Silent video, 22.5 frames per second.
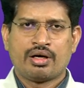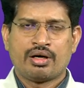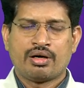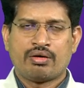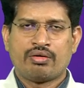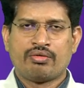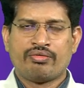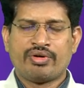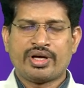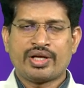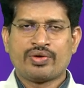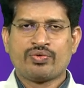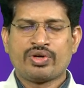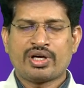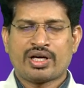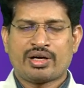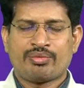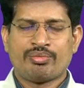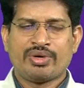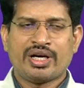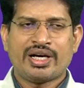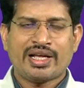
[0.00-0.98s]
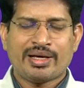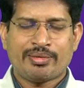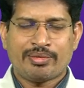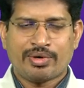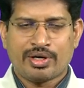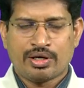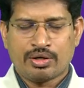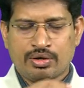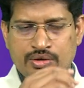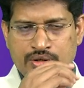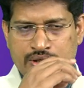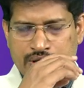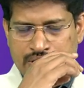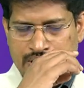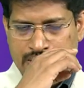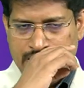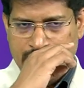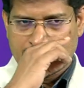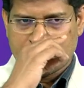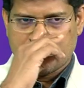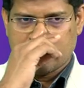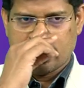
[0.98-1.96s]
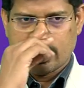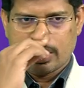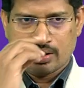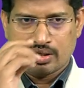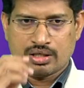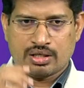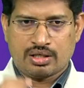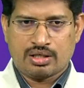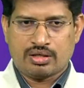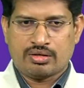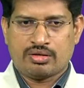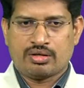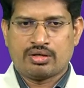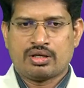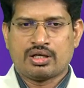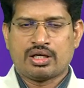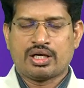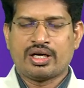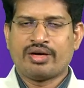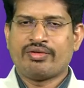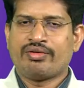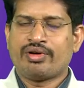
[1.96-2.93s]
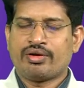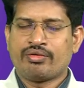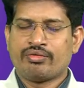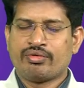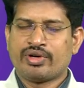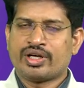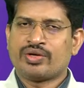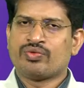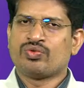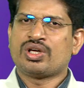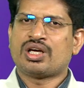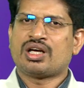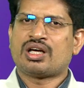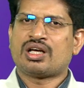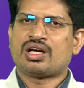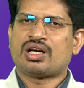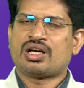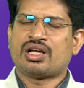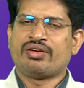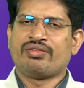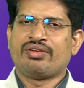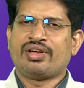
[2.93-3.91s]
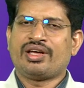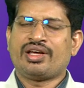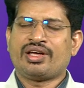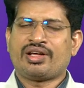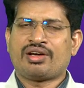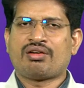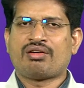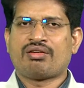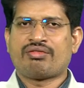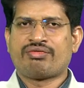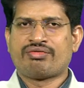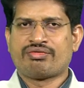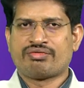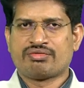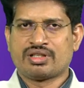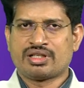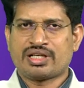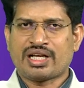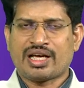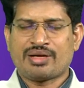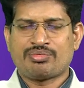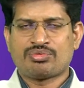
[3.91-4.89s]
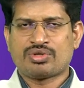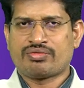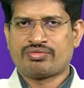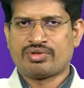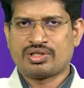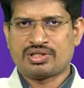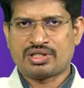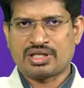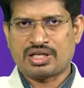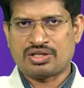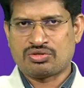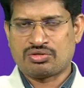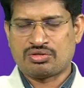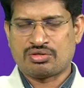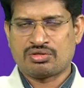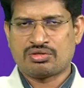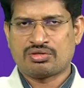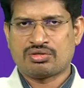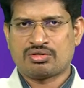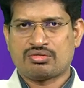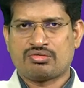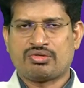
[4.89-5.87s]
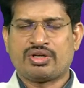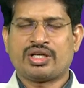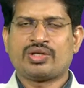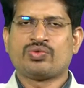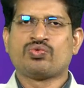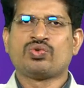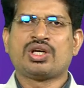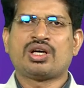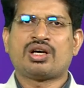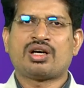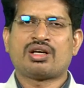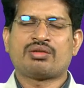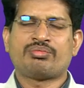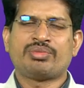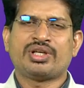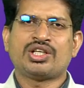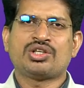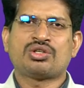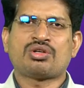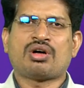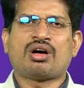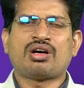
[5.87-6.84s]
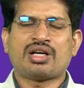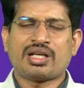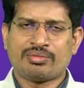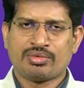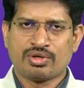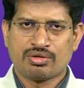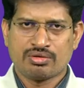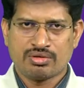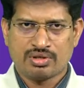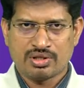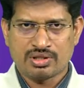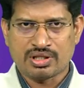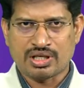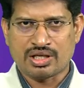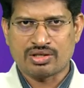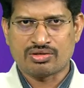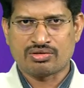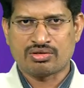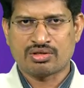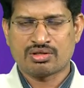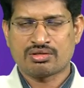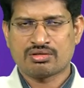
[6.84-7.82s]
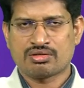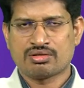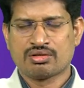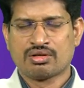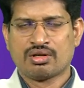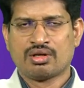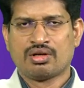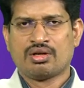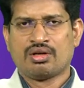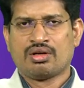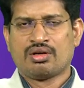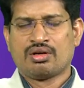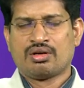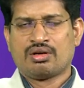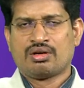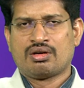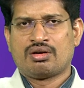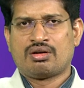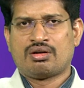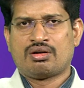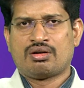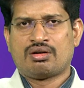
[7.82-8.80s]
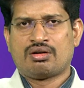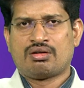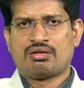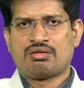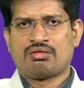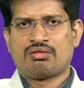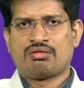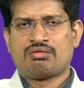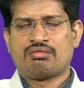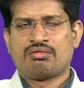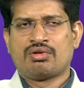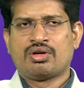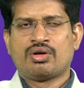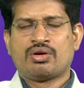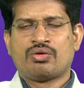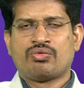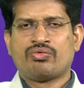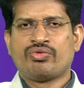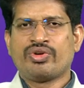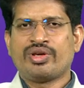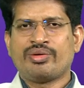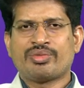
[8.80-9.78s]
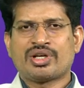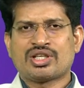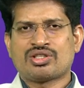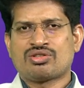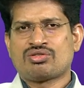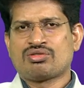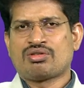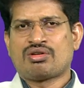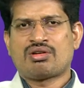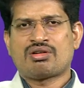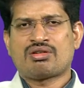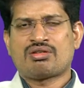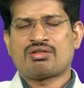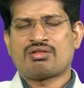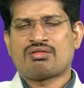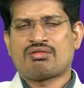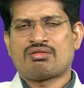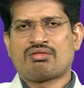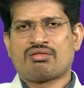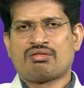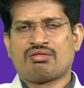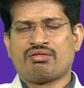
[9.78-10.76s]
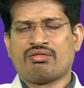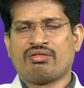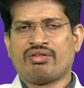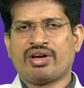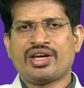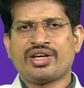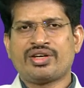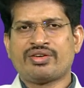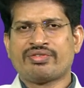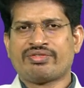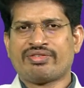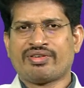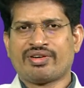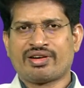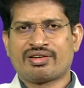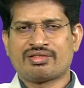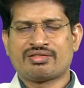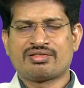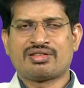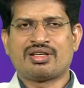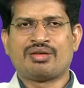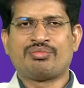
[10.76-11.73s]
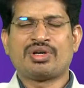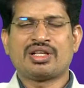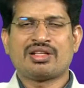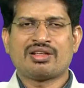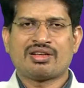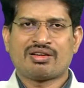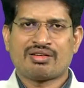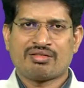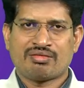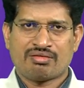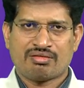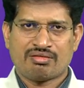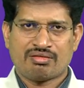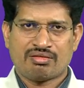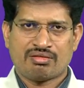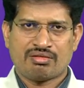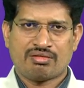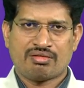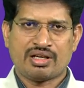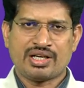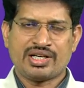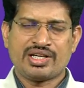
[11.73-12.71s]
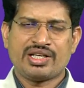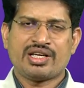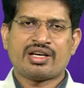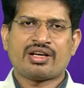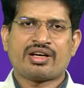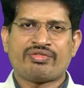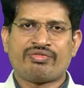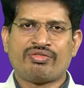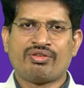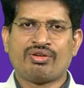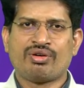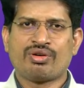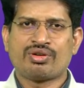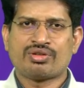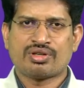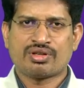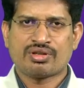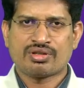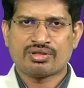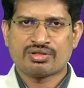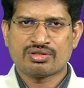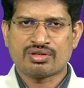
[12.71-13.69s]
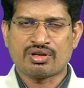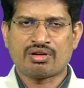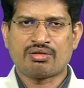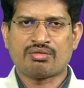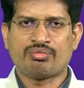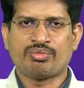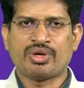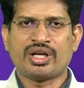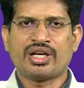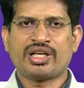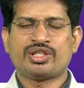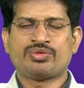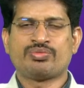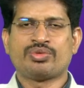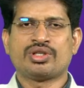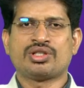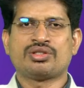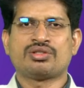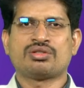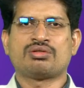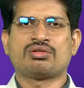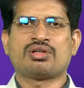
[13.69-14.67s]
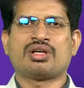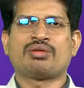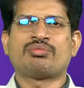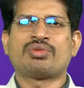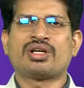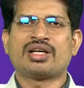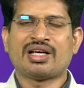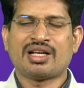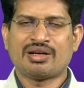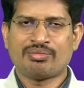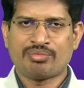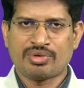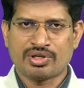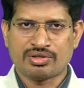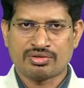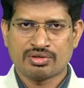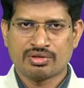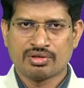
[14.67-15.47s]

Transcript: when we are made about uh, awa- when we are aware of the types of disasters, when we are being taught about disasters, Uh, we must not wait for some other N D R F forces or management to come and help us.